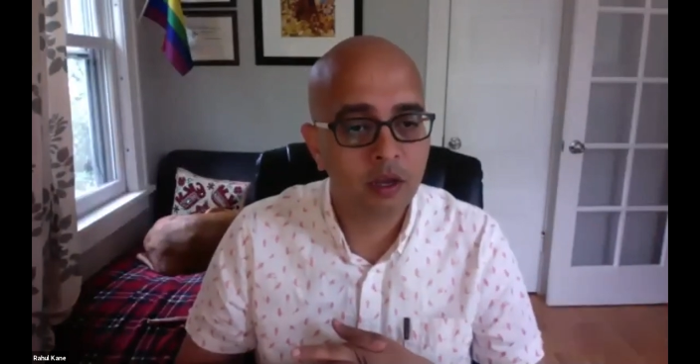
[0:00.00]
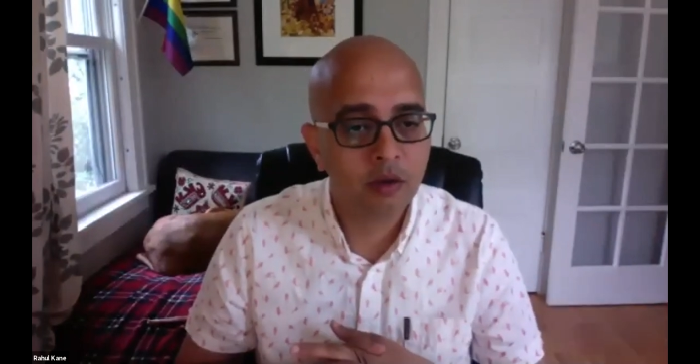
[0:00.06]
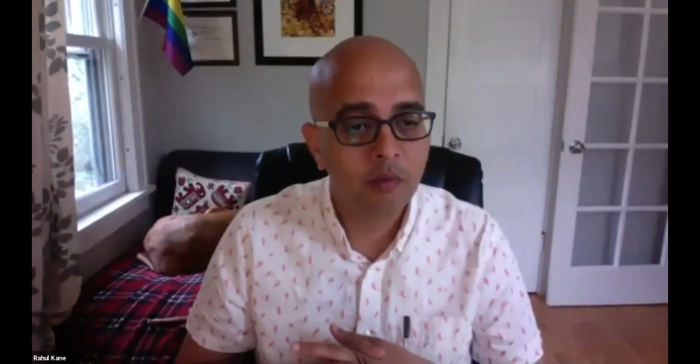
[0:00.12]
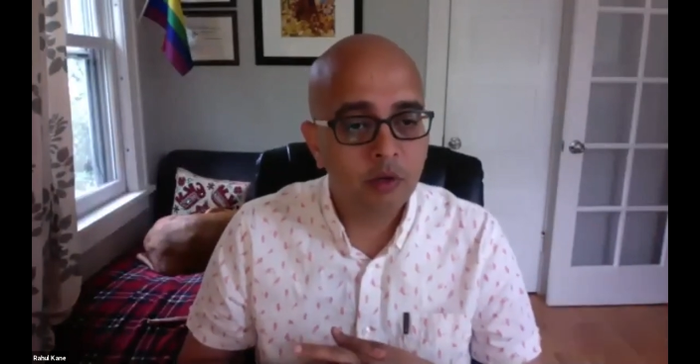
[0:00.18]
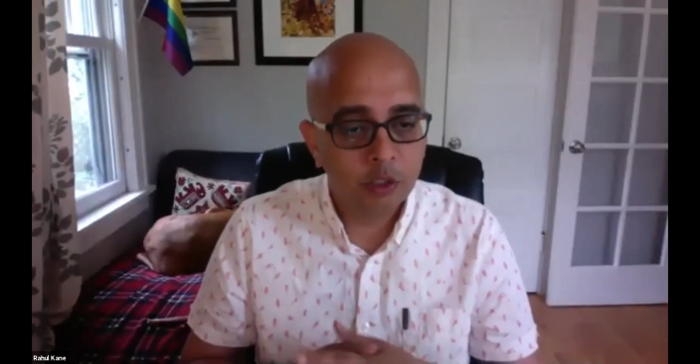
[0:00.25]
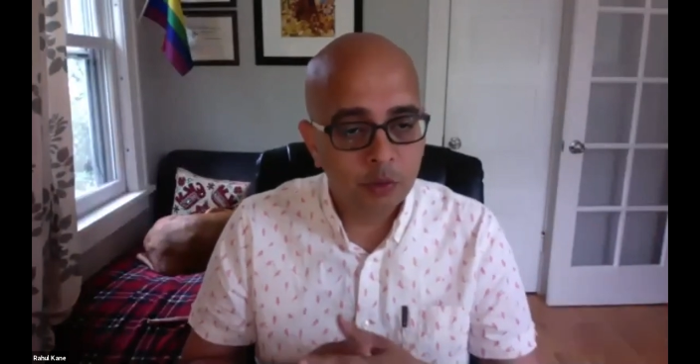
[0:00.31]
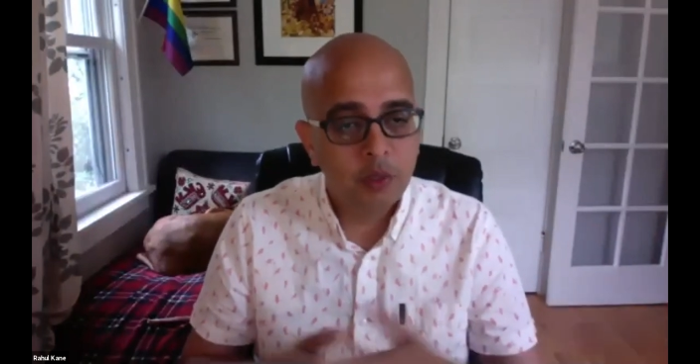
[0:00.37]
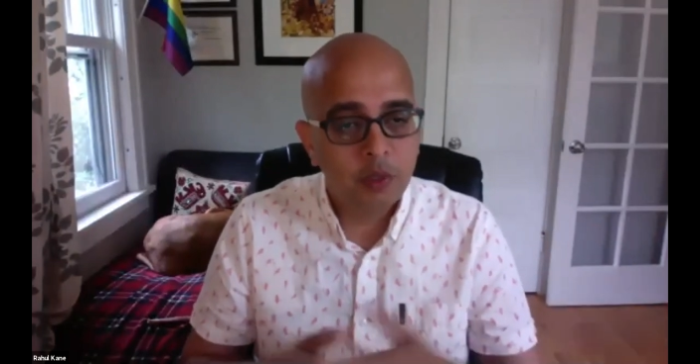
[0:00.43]

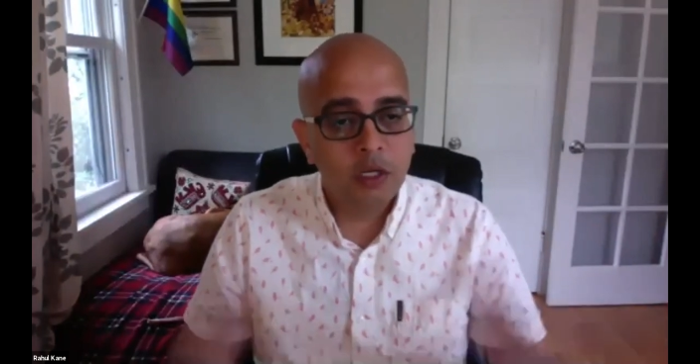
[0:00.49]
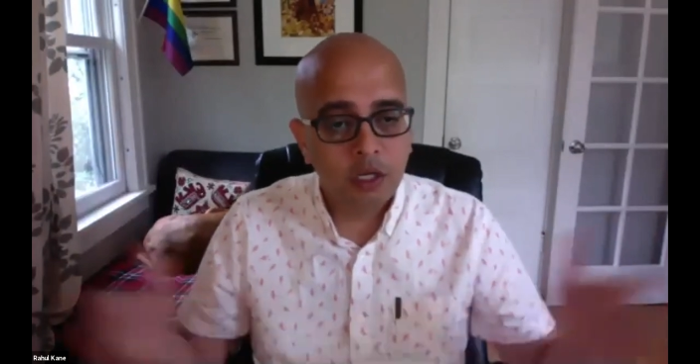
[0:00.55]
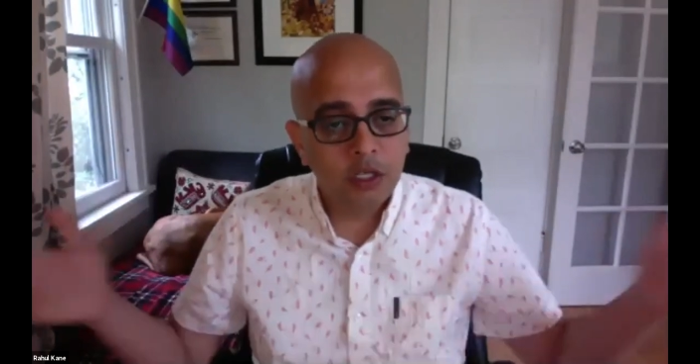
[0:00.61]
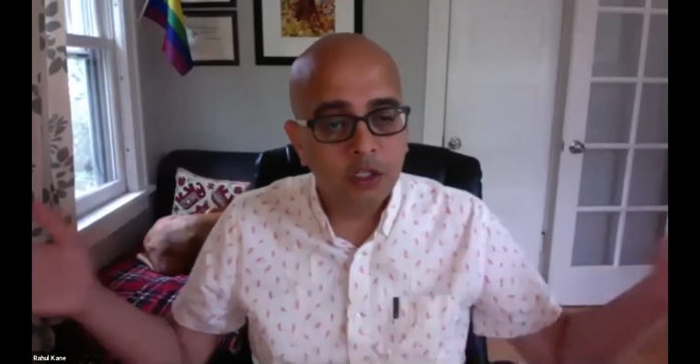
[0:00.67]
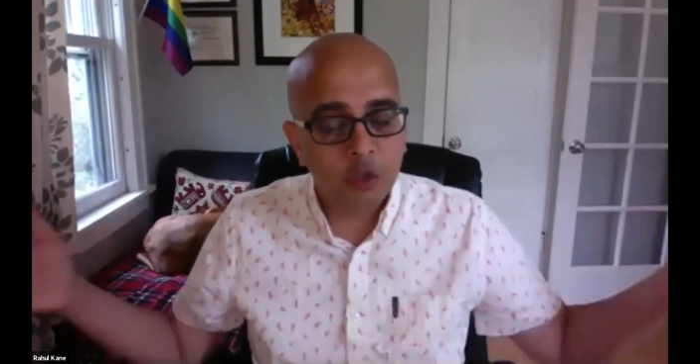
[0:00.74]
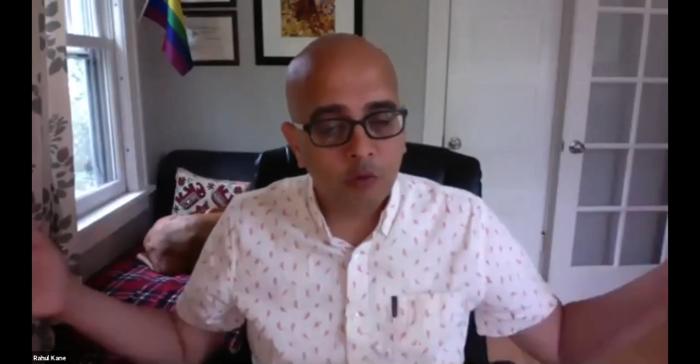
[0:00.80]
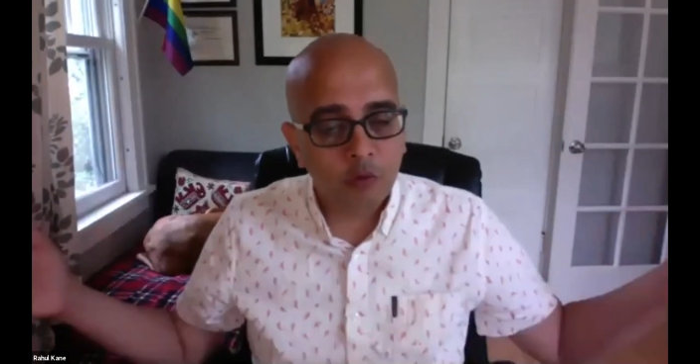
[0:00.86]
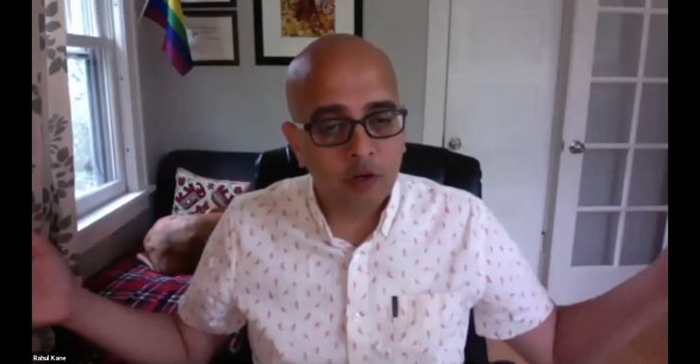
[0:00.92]
which we
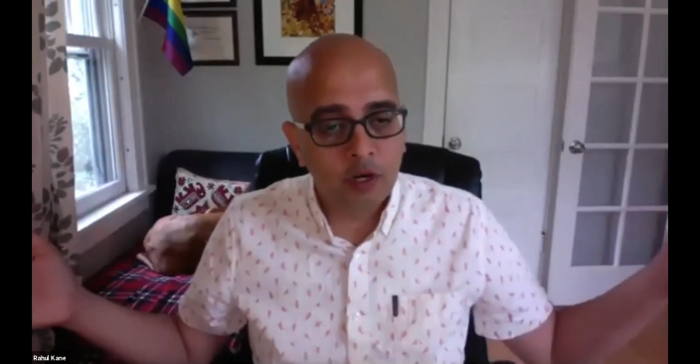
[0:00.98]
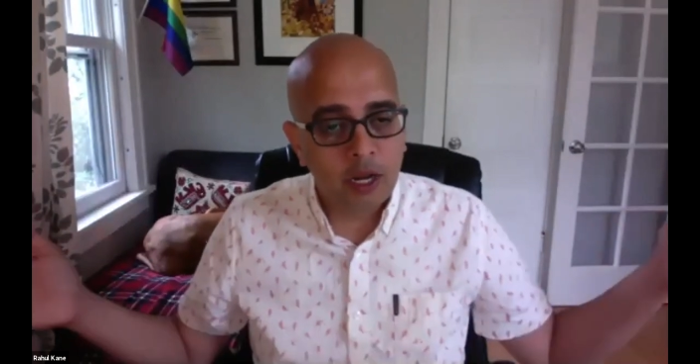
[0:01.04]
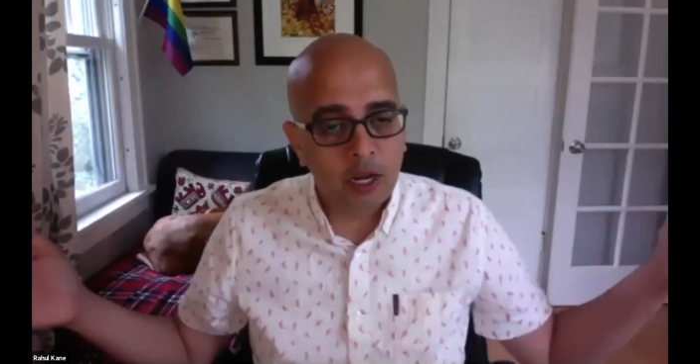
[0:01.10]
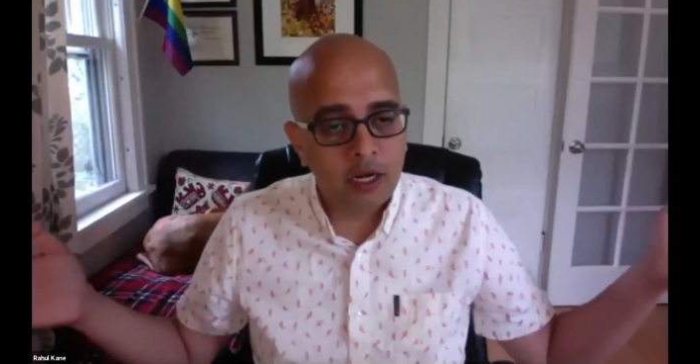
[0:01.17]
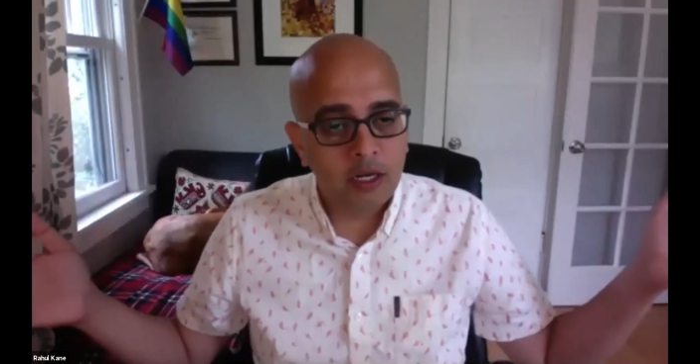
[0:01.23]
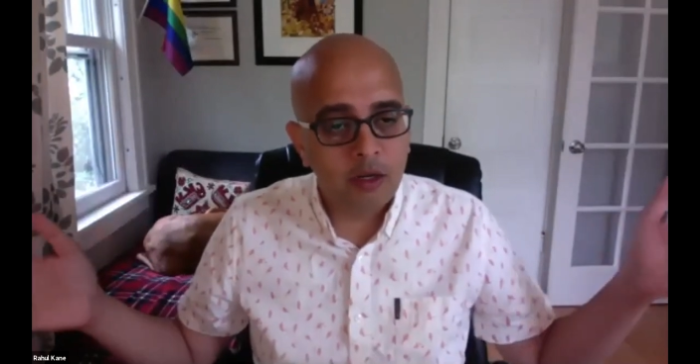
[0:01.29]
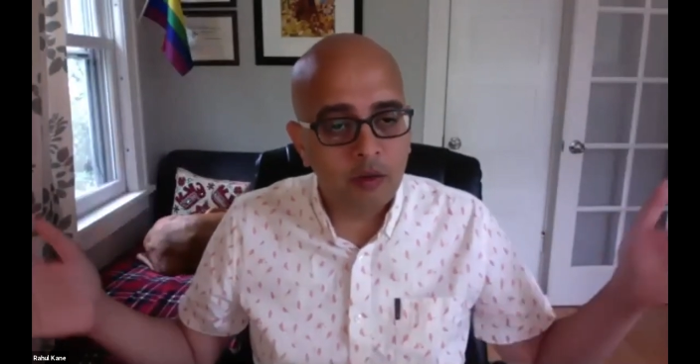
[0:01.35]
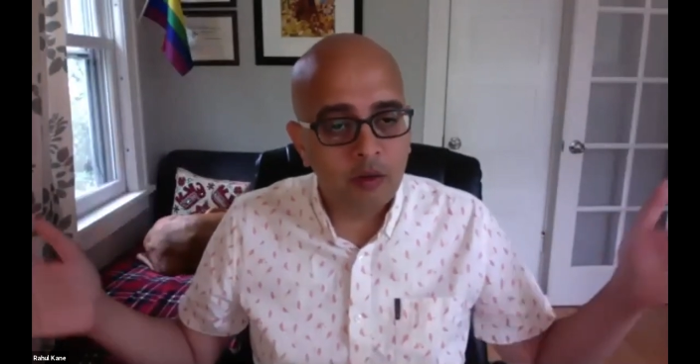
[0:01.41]
teach over
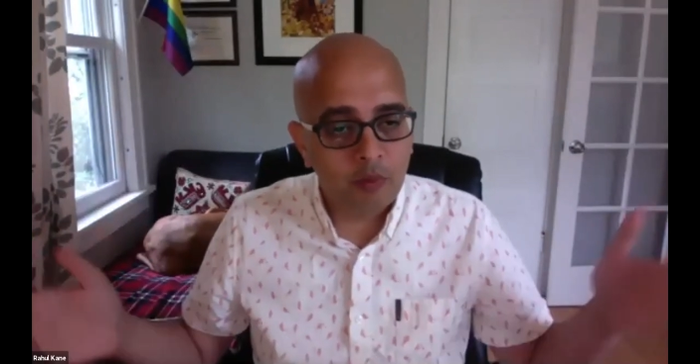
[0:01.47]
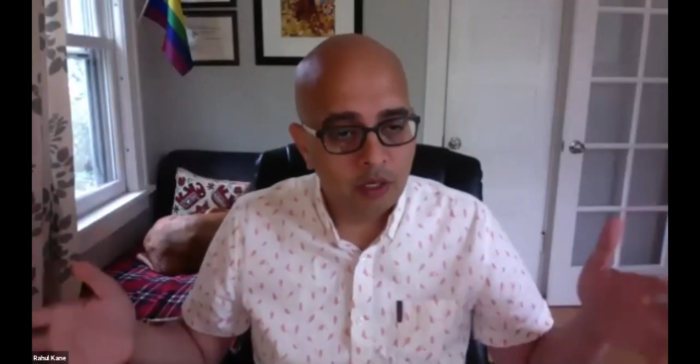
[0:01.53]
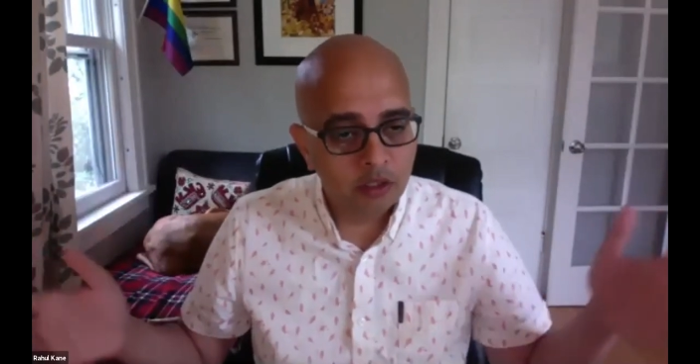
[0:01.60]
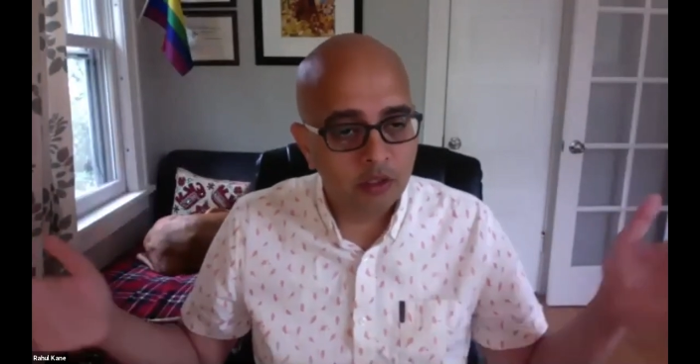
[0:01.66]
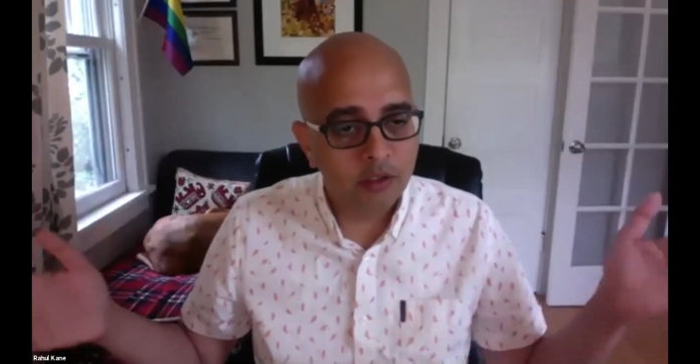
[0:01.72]
18 weeks